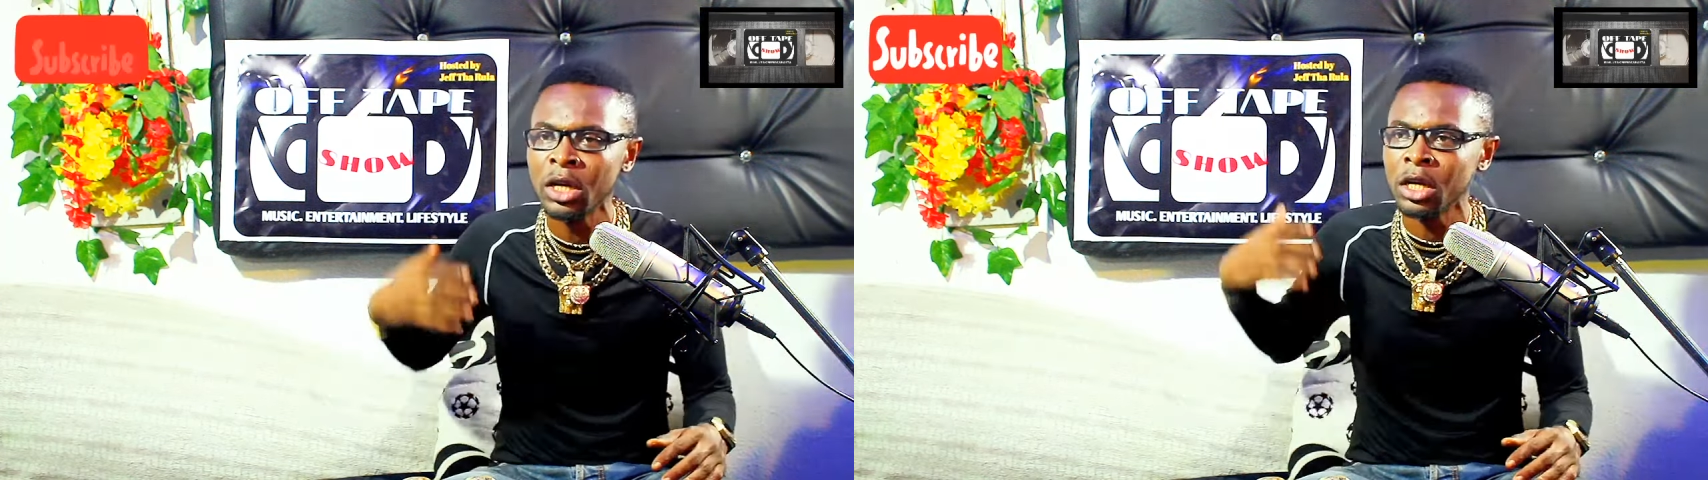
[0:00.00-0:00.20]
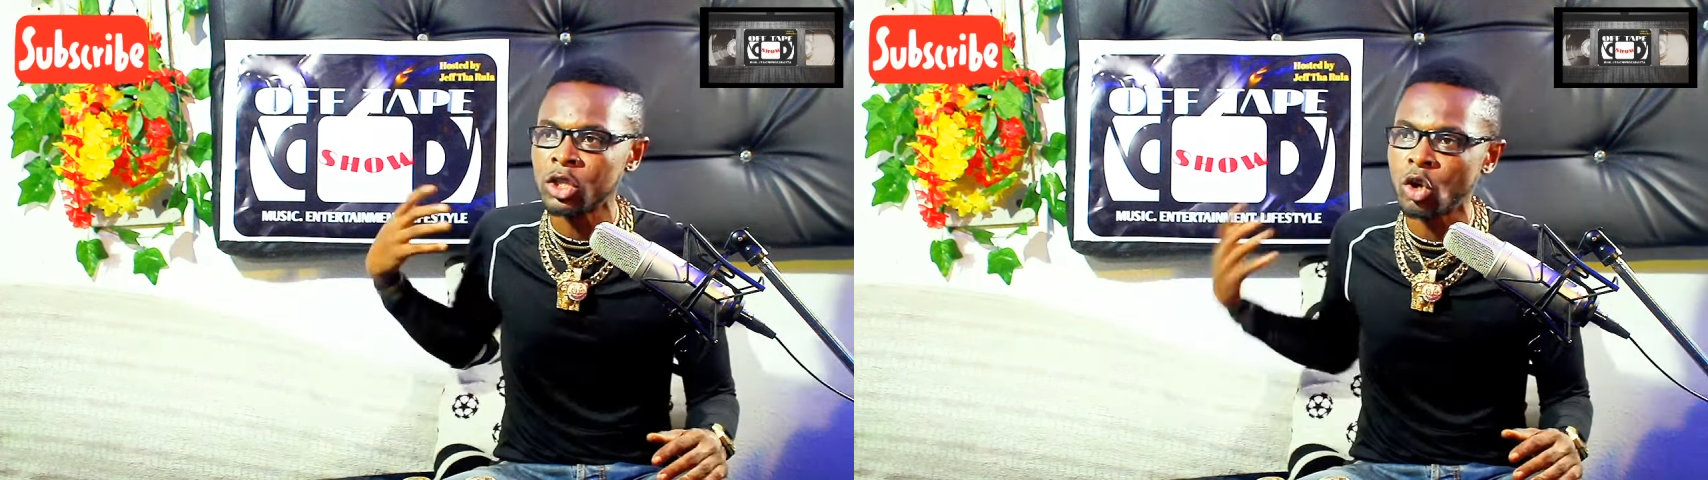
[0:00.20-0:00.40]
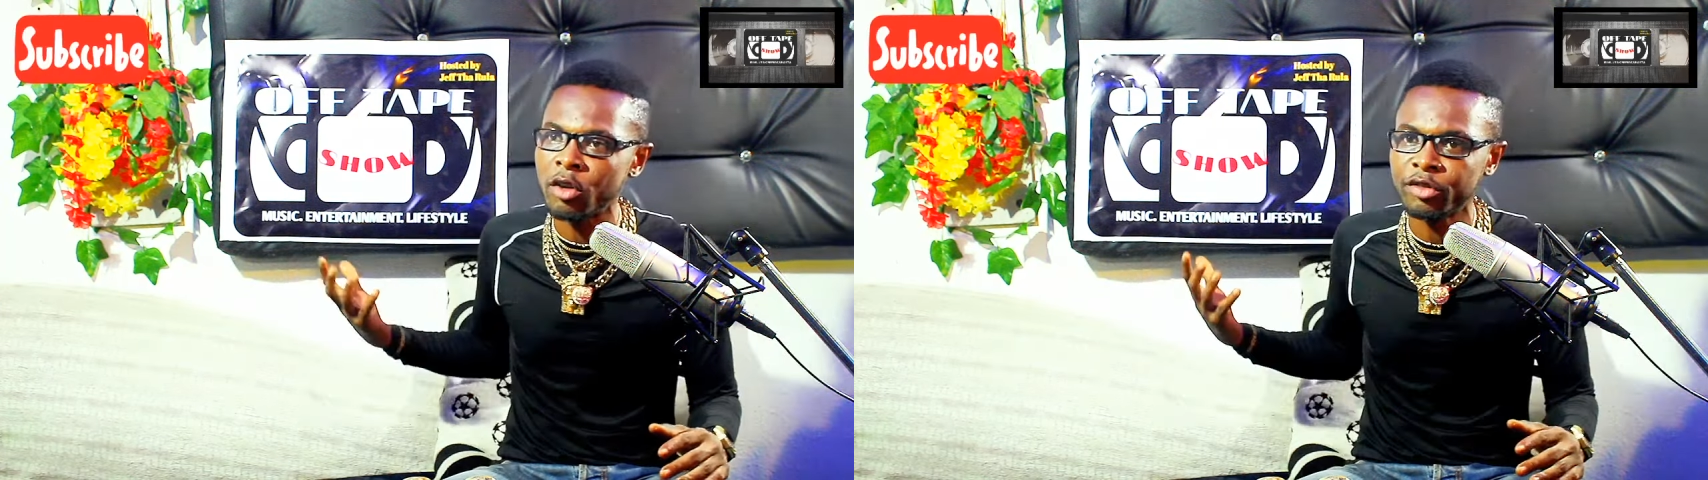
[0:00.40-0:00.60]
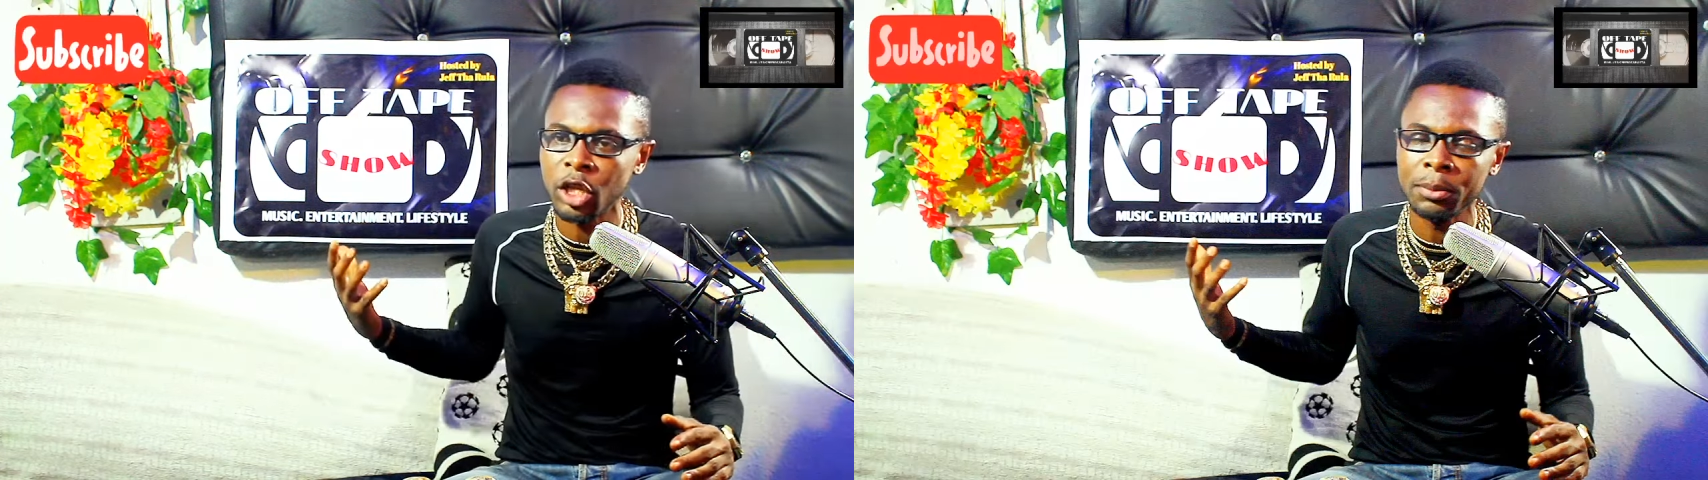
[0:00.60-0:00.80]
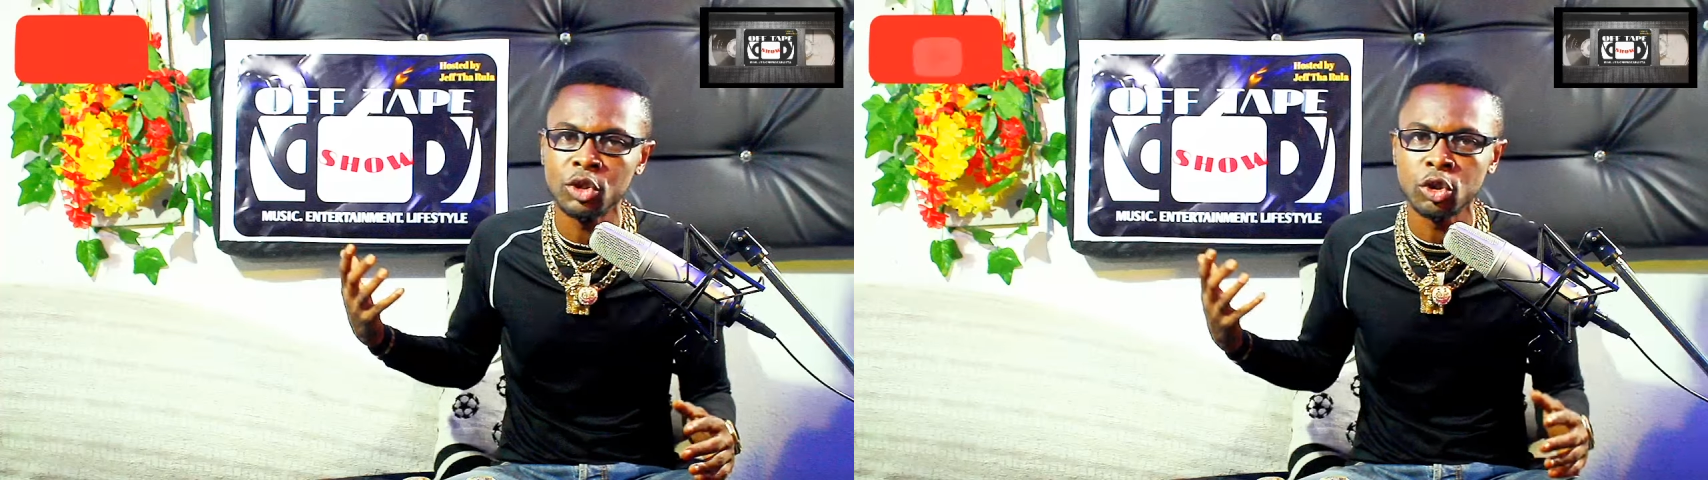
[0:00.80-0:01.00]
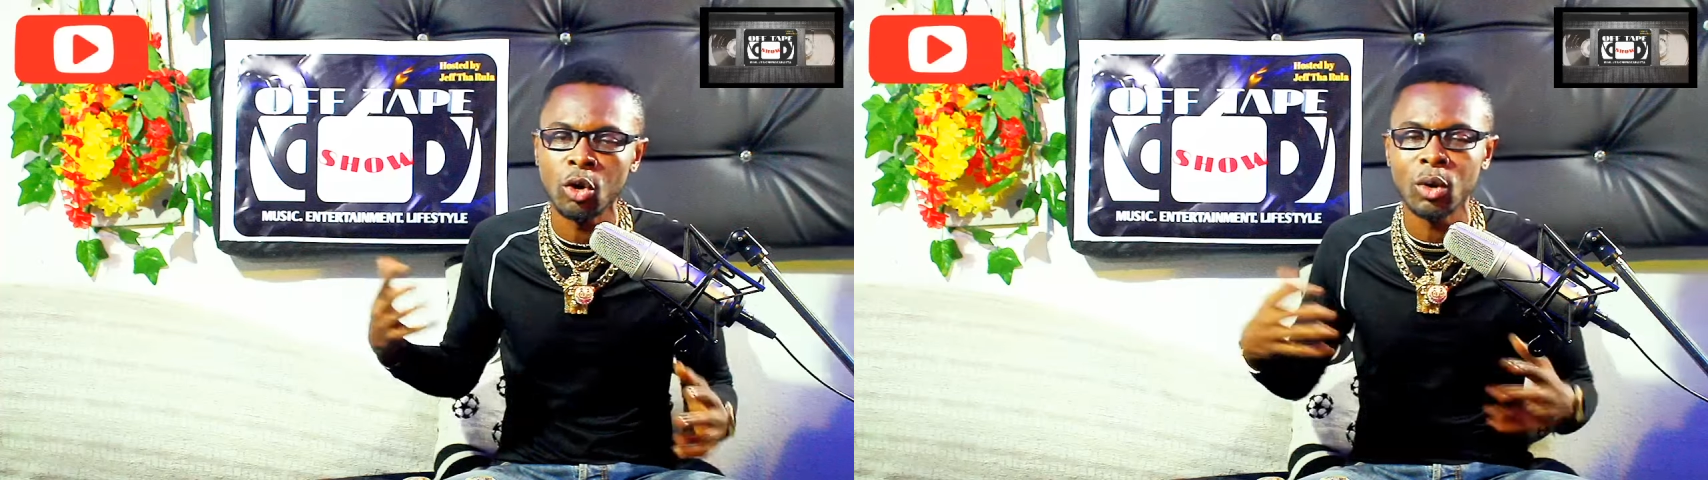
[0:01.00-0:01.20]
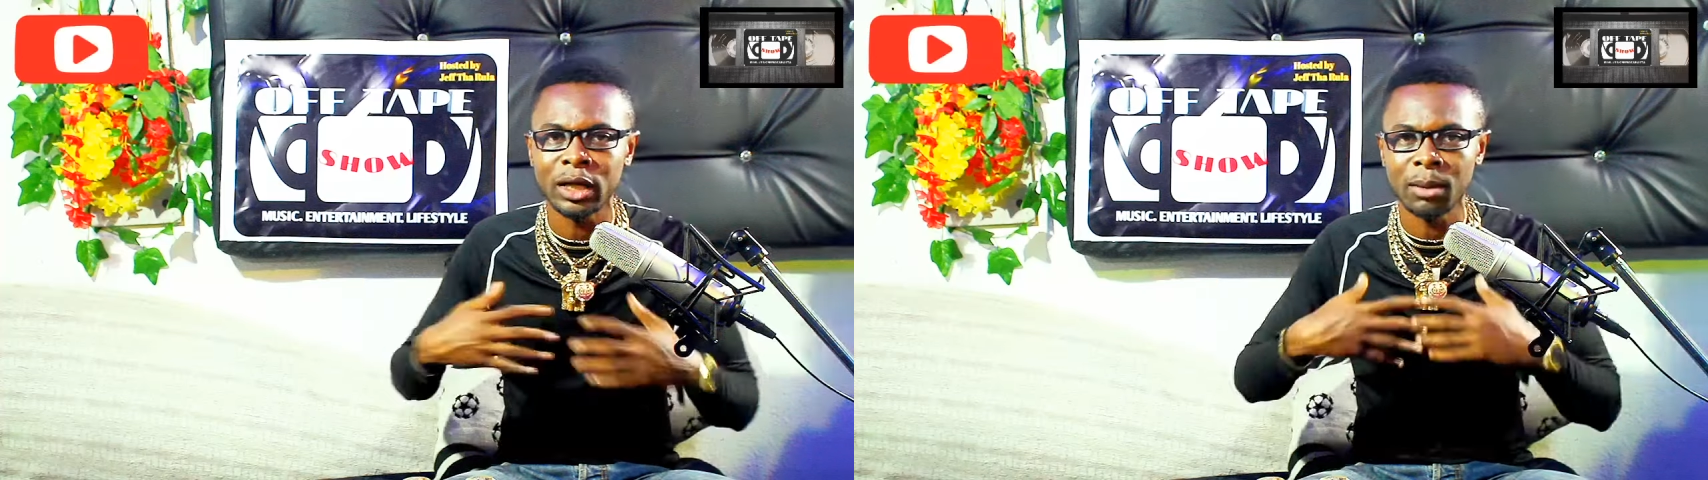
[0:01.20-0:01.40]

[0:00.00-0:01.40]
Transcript: It's the off-tape show and